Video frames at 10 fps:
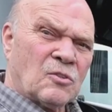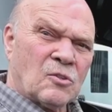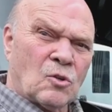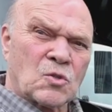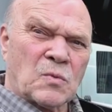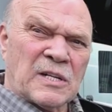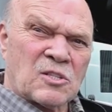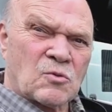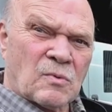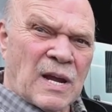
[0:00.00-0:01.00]
so it knows when
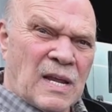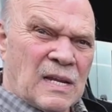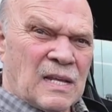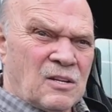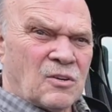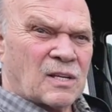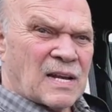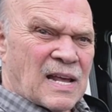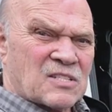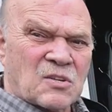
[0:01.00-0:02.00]
it's raining. You
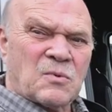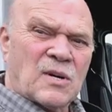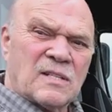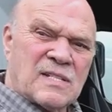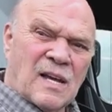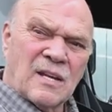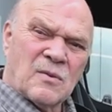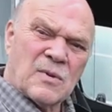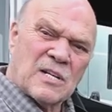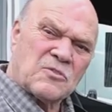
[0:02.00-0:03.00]
can ask where
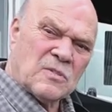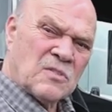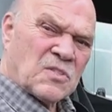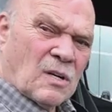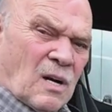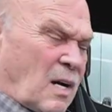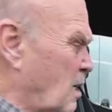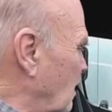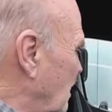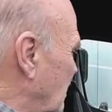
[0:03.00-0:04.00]
Italian restaurants
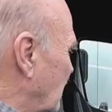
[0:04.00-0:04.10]
are.